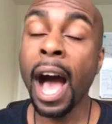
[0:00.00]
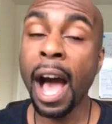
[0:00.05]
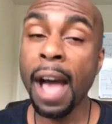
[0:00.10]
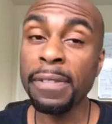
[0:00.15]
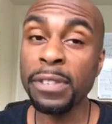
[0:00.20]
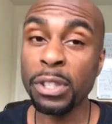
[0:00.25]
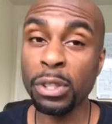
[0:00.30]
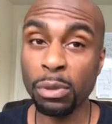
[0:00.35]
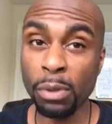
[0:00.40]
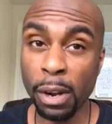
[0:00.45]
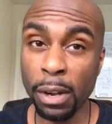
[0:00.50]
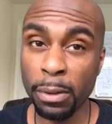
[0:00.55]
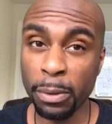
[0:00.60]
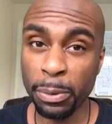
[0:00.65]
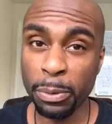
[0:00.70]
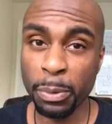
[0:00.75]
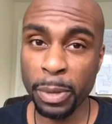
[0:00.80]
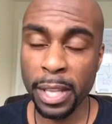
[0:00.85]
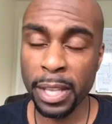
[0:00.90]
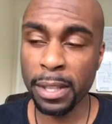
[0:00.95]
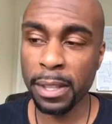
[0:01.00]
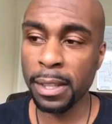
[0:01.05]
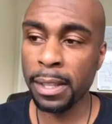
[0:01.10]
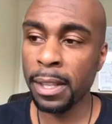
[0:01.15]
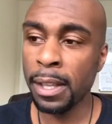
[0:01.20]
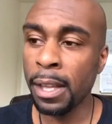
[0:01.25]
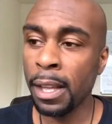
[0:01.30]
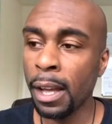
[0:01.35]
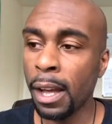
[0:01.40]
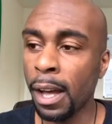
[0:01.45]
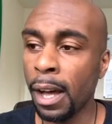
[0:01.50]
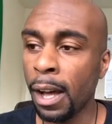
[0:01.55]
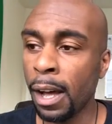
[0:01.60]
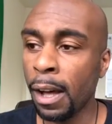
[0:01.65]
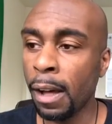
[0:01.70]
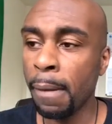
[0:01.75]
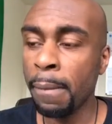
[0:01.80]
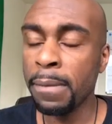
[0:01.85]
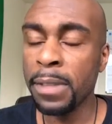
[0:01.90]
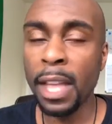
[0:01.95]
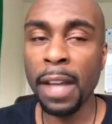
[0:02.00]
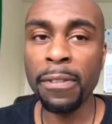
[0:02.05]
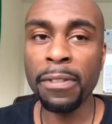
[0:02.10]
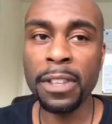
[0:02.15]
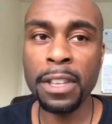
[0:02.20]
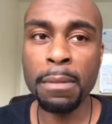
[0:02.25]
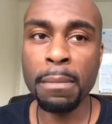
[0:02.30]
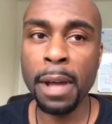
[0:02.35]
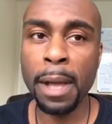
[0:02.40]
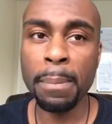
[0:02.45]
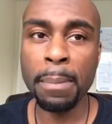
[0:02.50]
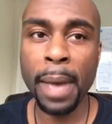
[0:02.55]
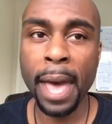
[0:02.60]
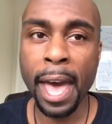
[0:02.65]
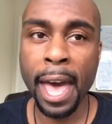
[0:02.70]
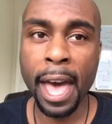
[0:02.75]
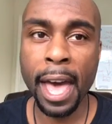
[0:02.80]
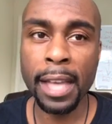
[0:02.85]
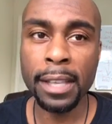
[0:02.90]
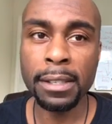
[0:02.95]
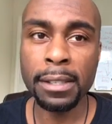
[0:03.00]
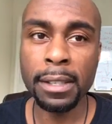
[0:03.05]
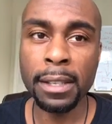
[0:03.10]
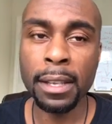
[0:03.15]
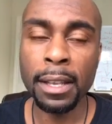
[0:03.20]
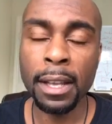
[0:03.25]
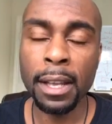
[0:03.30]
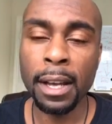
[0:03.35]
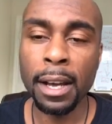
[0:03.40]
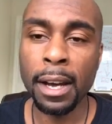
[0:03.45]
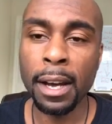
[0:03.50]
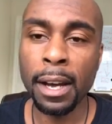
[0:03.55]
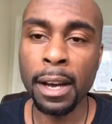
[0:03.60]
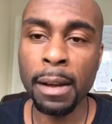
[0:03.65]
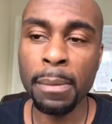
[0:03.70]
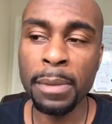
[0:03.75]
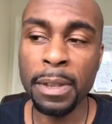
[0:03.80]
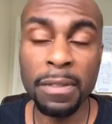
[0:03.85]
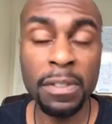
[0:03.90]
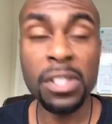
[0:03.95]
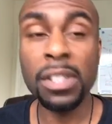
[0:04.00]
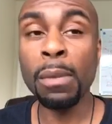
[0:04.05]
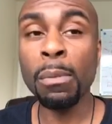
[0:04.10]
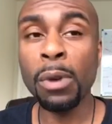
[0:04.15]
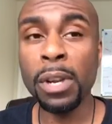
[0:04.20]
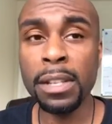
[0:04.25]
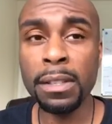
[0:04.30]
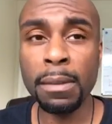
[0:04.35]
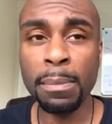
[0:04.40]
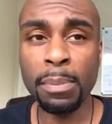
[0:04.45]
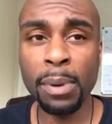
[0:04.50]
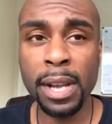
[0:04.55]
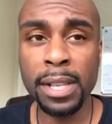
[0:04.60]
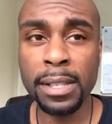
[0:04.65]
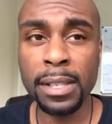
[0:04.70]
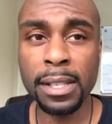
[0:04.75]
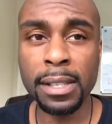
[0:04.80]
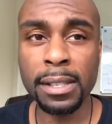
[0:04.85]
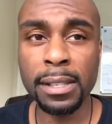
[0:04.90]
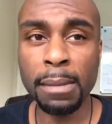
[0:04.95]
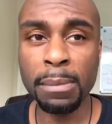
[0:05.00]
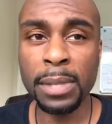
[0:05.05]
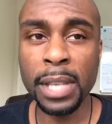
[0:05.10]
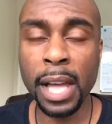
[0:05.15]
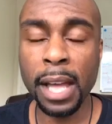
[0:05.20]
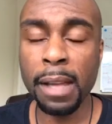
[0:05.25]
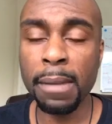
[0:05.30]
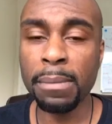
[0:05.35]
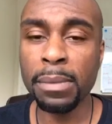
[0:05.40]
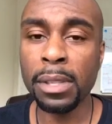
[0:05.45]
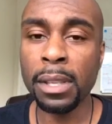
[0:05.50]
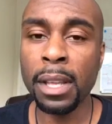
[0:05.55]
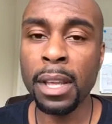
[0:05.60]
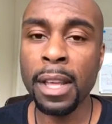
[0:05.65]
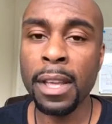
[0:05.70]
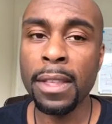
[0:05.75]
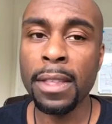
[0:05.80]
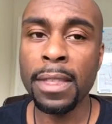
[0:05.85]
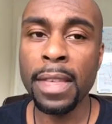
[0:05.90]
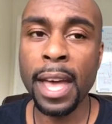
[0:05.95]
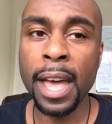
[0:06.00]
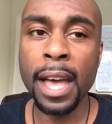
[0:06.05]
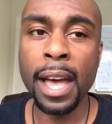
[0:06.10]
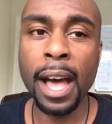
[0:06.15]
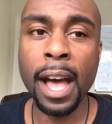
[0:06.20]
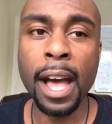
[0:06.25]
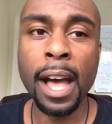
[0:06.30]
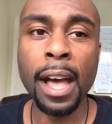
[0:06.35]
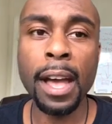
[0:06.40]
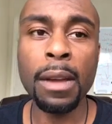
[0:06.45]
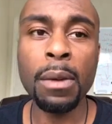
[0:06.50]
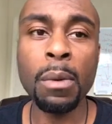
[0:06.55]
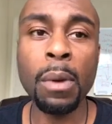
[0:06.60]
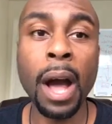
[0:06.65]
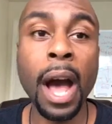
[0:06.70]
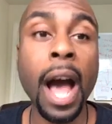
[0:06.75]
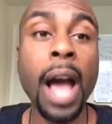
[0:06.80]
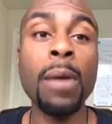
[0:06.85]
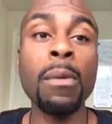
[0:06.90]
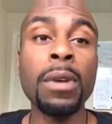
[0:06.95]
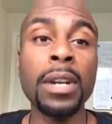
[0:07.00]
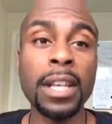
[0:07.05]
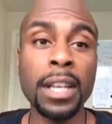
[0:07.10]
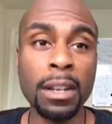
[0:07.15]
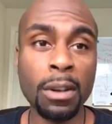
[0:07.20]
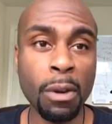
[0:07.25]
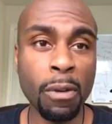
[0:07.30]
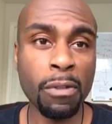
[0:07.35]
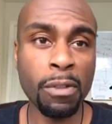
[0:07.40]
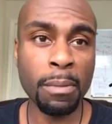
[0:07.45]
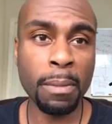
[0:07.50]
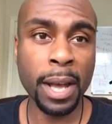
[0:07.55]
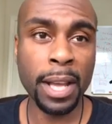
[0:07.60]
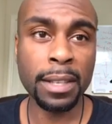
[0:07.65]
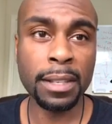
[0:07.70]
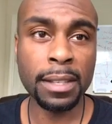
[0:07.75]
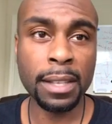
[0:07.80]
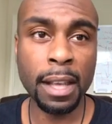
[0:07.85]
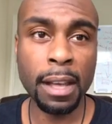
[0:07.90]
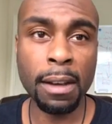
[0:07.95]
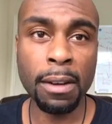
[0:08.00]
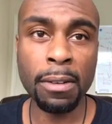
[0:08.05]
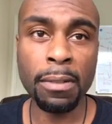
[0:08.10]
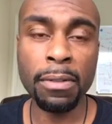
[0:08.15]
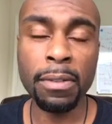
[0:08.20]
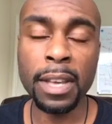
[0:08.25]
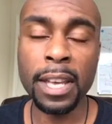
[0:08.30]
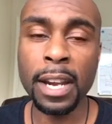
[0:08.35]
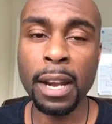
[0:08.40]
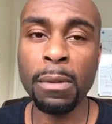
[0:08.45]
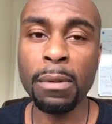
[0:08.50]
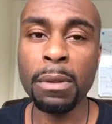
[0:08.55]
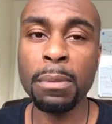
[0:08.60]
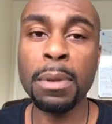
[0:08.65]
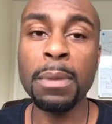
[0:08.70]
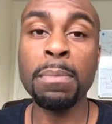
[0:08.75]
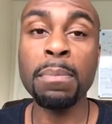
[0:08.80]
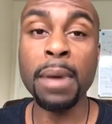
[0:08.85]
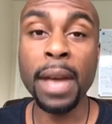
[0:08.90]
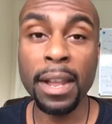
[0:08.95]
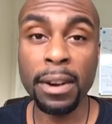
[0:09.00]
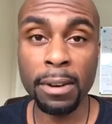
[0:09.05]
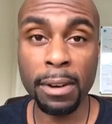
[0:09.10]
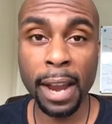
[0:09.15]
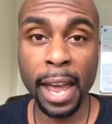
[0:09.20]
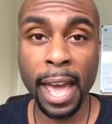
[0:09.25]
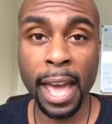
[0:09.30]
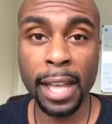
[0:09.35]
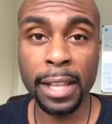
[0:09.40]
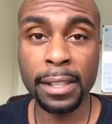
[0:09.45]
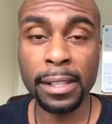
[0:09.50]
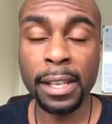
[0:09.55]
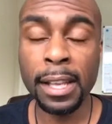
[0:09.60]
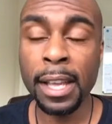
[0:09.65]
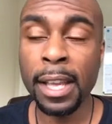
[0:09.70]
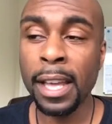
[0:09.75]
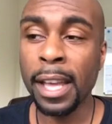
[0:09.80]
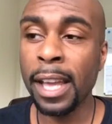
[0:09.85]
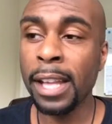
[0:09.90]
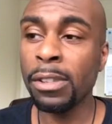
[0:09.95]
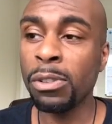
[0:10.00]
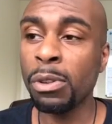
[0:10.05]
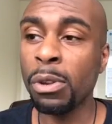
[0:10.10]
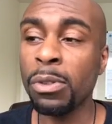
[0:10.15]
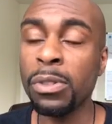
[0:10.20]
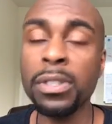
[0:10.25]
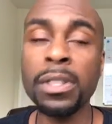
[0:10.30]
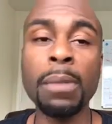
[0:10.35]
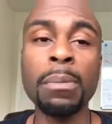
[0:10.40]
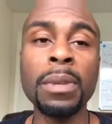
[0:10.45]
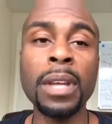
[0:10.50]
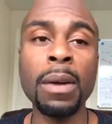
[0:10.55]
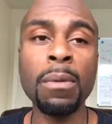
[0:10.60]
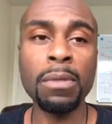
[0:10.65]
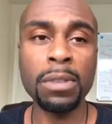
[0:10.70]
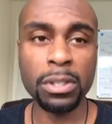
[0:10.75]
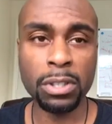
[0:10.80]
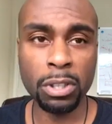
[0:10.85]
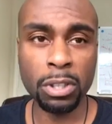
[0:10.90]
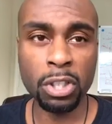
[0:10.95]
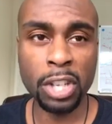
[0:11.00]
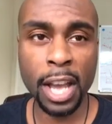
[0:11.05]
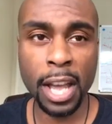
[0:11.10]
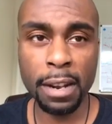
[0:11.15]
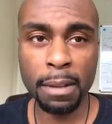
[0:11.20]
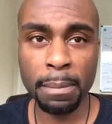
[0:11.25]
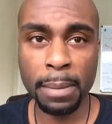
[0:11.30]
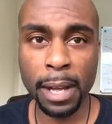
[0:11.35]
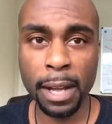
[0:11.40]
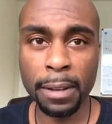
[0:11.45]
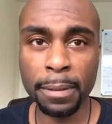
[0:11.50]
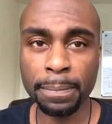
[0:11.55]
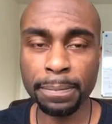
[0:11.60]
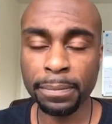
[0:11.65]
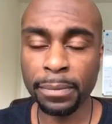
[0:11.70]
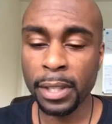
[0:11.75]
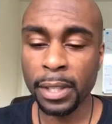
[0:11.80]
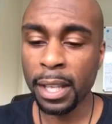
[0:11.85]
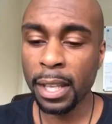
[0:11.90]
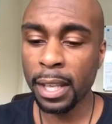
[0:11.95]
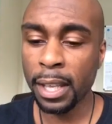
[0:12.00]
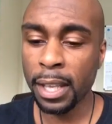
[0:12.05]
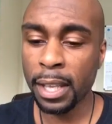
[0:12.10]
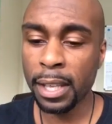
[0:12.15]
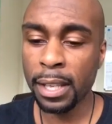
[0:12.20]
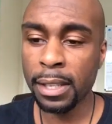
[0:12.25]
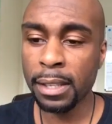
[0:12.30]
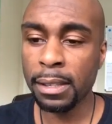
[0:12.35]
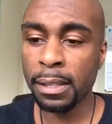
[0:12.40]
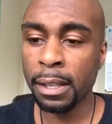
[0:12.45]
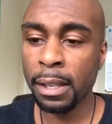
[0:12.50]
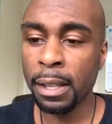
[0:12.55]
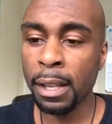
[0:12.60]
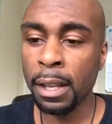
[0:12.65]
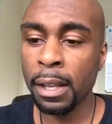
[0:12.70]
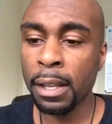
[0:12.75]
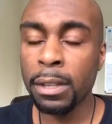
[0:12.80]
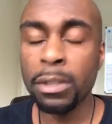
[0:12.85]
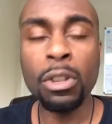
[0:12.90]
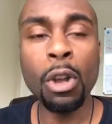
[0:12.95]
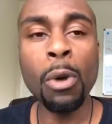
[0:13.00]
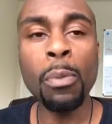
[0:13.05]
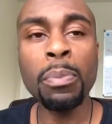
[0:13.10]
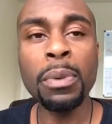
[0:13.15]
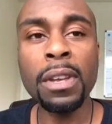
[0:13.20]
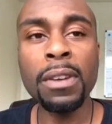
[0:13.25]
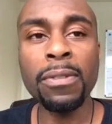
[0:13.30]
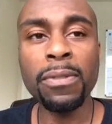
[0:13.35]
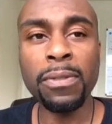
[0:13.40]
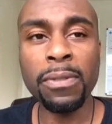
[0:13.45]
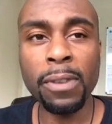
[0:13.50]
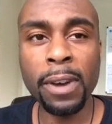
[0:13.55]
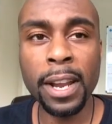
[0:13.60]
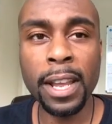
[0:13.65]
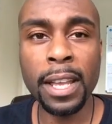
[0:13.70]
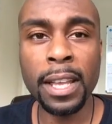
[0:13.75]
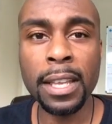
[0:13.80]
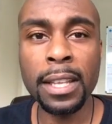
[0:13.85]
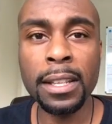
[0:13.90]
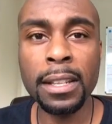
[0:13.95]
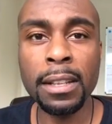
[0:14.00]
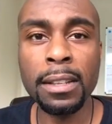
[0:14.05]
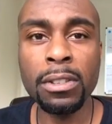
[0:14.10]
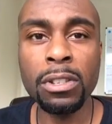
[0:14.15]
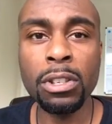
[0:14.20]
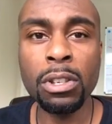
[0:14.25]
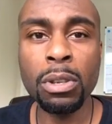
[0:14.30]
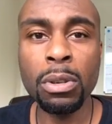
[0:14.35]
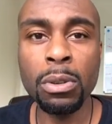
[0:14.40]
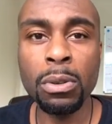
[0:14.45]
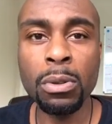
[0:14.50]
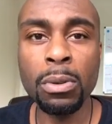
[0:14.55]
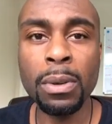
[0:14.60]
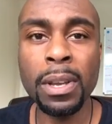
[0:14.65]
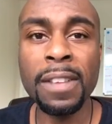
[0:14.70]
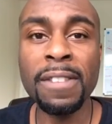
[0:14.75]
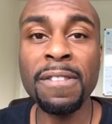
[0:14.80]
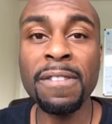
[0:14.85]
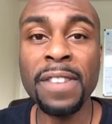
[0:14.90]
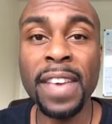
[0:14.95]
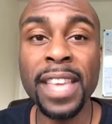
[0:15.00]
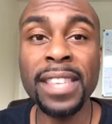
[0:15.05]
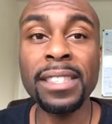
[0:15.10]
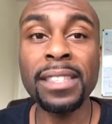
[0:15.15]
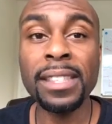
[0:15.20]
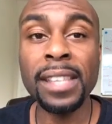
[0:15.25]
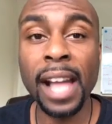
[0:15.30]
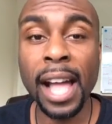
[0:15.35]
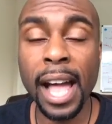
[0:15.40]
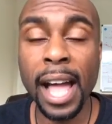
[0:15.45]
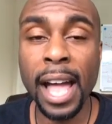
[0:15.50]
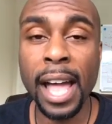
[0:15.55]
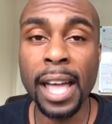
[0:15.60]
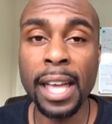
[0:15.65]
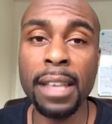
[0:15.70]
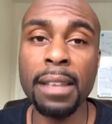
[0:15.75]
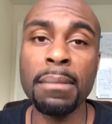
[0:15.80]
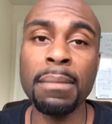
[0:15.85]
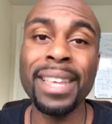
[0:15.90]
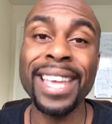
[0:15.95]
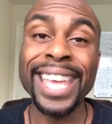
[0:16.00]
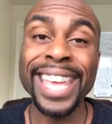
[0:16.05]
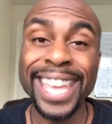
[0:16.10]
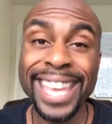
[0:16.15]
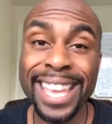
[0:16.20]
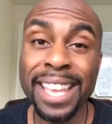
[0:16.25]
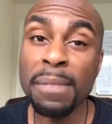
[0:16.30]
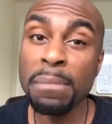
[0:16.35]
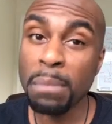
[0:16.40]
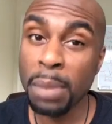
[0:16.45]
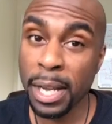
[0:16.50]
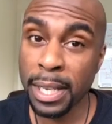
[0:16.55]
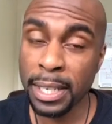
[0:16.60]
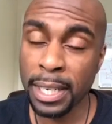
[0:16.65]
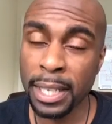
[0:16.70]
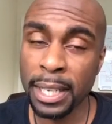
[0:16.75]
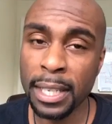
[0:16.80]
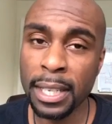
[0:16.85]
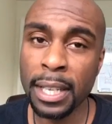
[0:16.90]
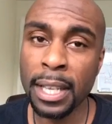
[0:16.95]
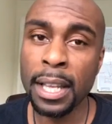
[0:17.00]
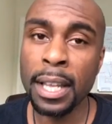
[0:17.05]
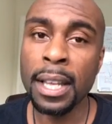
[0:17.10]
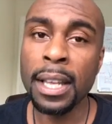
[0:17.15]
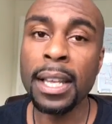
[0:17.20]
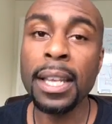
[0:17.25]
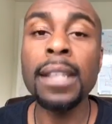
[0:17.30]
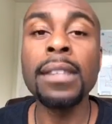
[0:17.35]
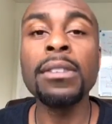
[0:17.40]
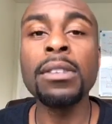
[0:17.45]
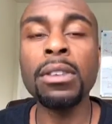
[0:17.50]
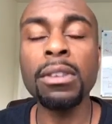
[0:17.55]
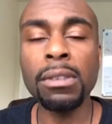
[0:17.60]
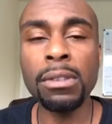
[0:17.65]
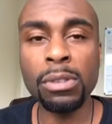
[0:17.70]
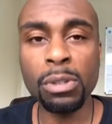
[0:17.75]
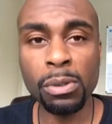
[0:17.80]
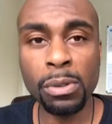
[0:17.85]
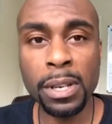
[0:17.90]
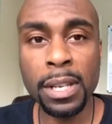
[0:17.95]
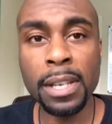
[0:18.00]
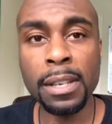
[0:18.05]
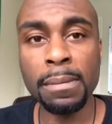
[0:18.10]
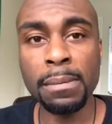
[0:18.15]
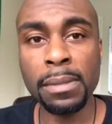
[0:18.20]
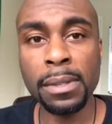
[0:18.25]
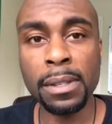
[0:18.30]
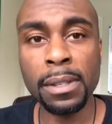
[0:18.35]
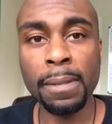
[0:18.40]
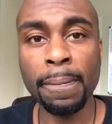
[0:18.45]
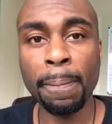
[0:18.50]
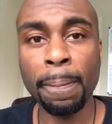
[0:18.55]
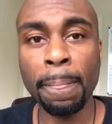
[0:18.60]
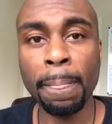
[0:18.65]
I've struggled with, um, definitely in my past, um, even somewhat in the present sometimes that I I want to get over myself and I want to be better at. And so it's something I wanted to chat about is don't be afraid to invest time and money into your dreams.